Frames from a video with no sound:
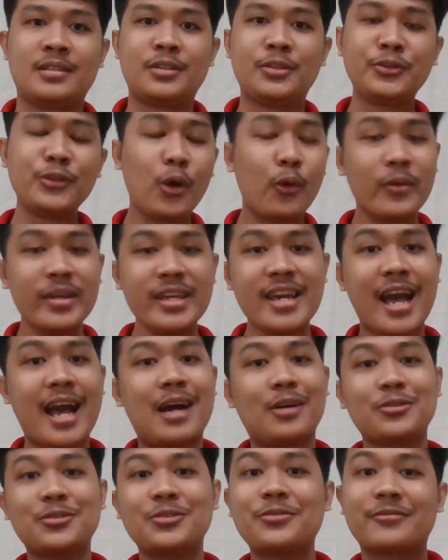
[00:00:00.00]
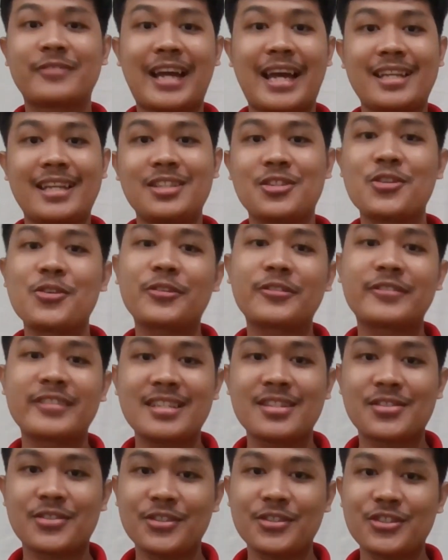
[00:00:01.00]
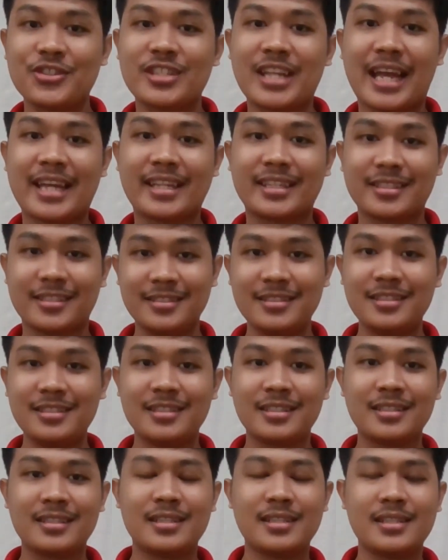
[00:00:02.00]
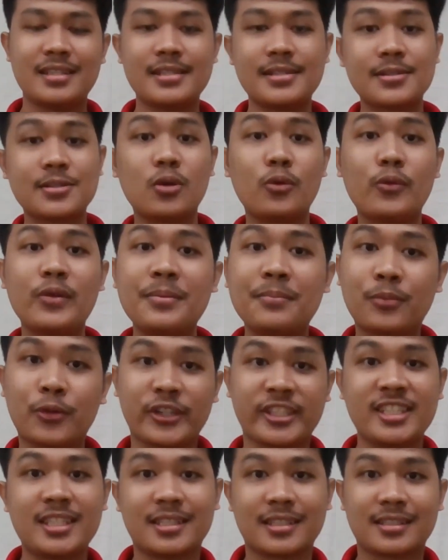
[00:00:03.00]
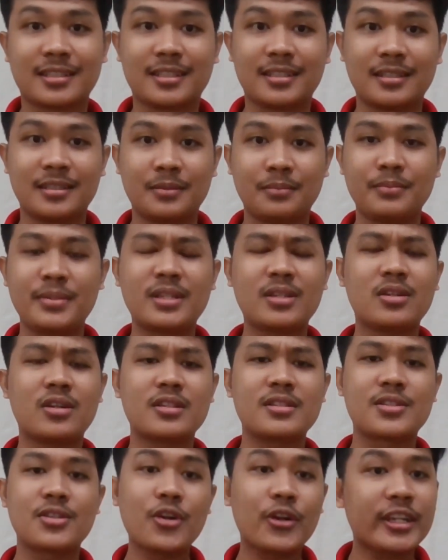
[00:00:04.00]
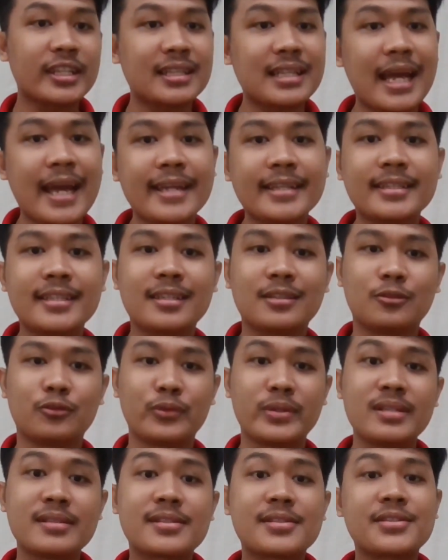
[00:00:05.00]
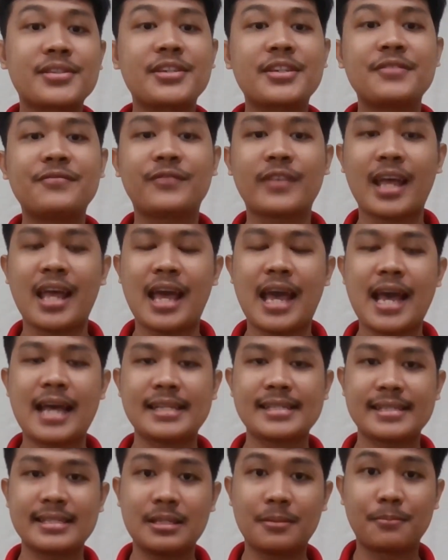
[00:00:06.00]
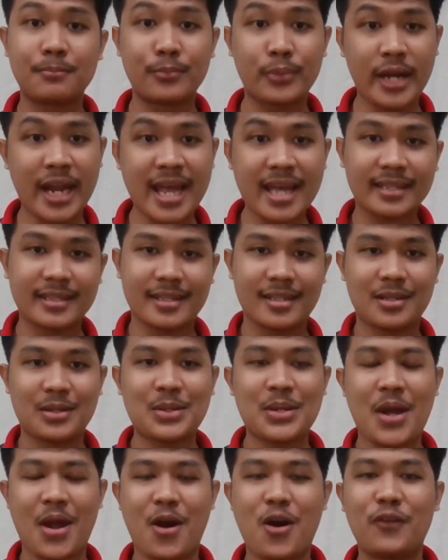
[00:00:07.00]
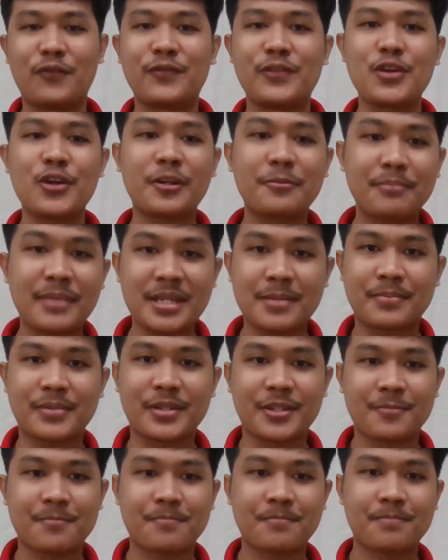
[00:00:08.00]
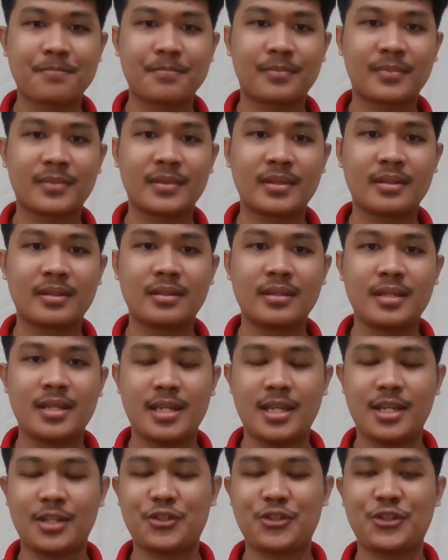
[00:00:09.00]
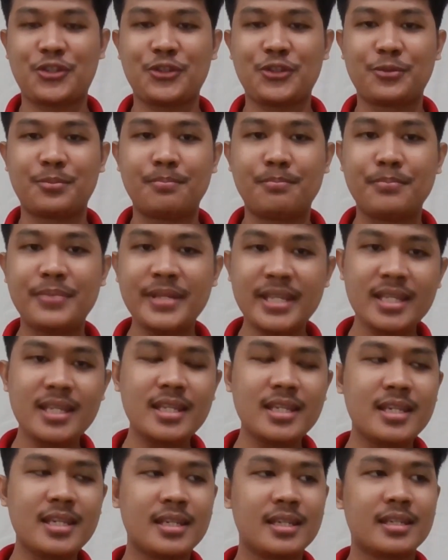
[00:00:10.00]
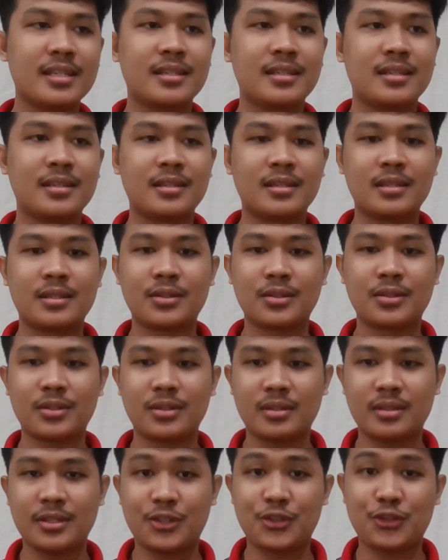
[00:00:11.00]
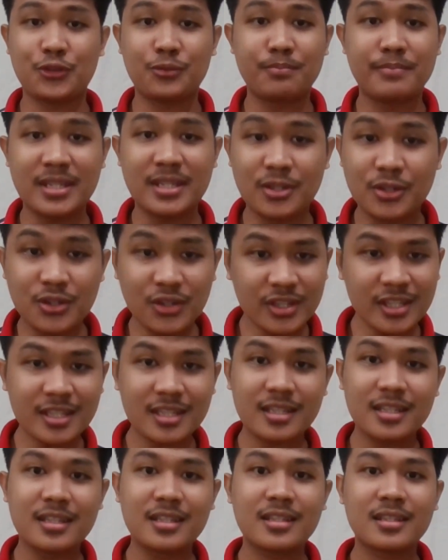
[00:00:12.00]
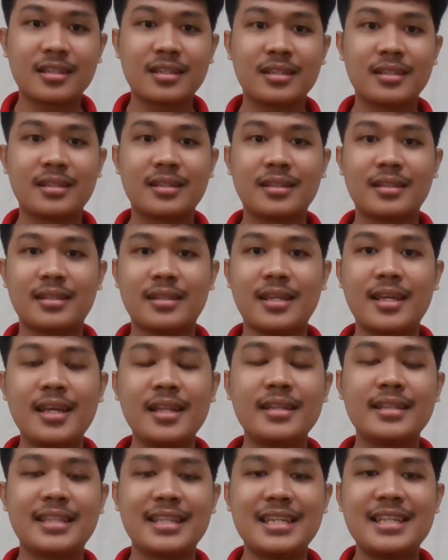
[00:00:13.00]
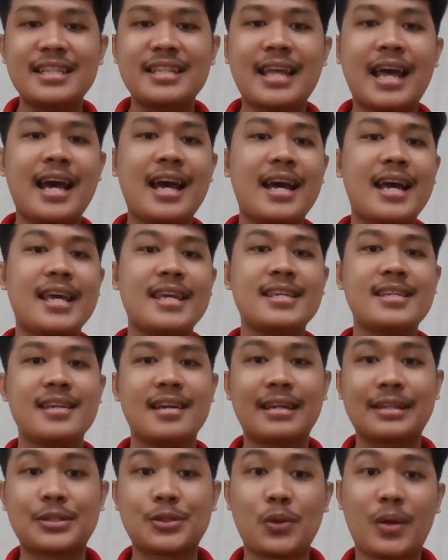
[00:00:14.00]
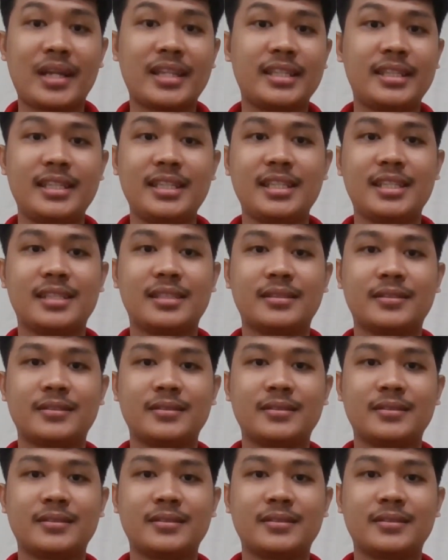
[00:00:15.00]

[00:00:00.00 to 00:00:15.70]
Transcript: Knowing how to write your research title is so important because your title will serve as the brand of your paper. It should be it should be good and in high quality.